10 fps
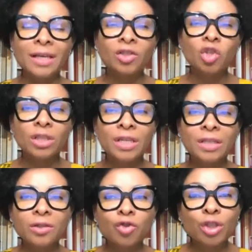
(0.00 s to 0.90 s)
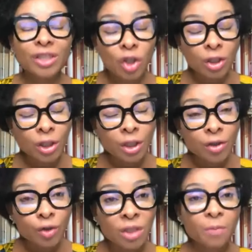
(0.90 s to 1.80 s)
a strategic, strategic
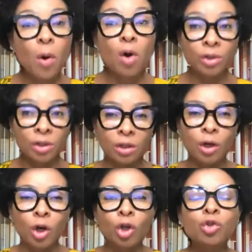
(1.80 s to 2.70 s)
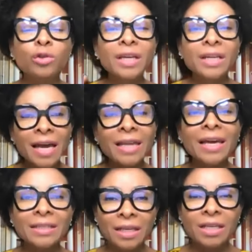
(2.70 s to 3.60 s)
response to the
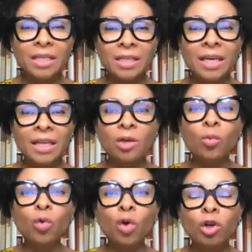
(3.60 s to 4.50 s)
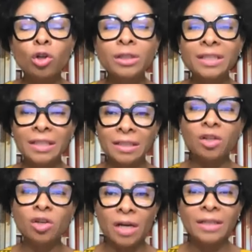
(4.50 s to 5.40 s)
realization that the world is in
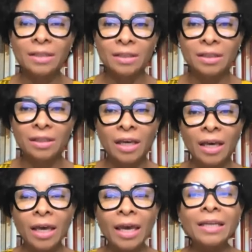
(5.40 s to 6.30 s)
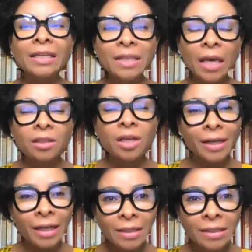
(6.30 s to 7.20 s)
crisis and is
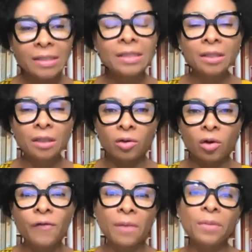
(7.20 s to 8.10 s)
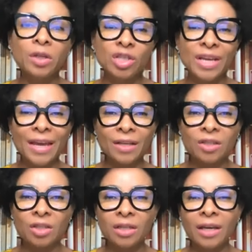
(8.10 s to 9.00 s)
entering a season of rapid
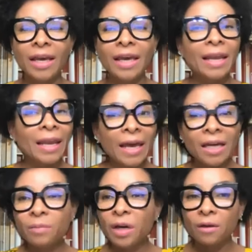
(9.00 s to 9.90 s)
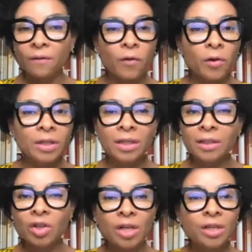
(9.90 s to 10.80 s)
change led by the fourth
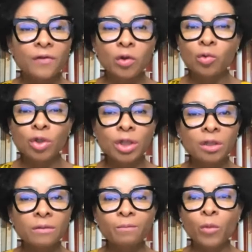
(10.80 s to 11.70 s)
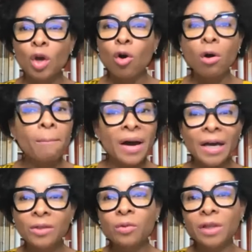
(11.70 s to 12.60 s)
industrial revolution,
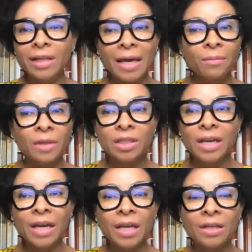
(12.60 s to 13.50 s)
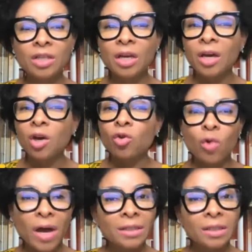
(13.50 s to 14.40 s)
combined with climate change,
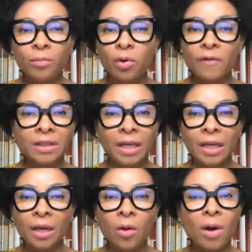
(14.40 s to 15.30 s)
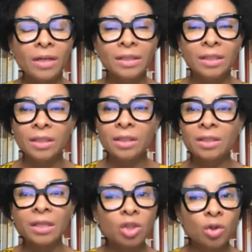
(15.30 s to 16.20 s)
rising poverty and inequality,
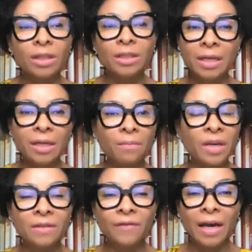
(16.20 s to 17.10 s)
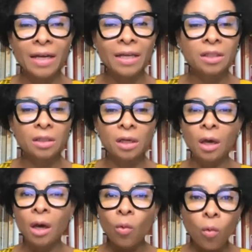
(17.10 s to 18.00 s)
sexual and gender based violence,
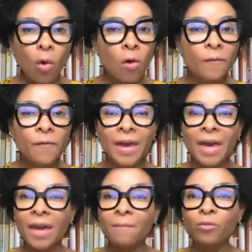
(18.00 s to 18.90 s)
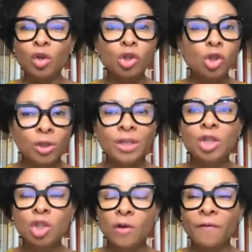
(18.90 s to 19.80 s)
warfare,
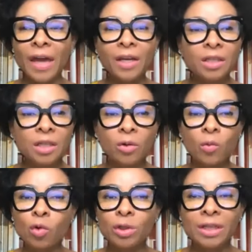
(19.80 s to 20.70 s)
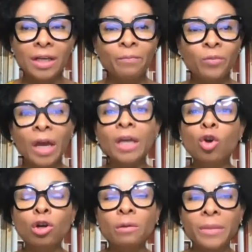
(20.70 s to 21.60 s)
shortages of energy and water, and
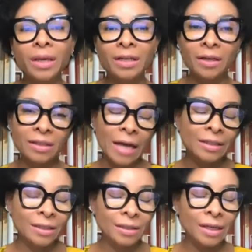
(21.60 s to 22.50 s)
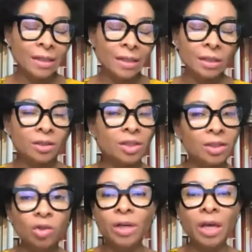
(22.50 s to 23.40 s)
economic uncertainty,
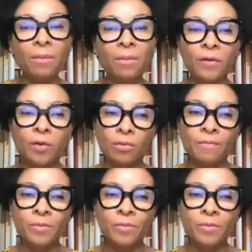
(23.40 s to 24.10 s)
just to name a few.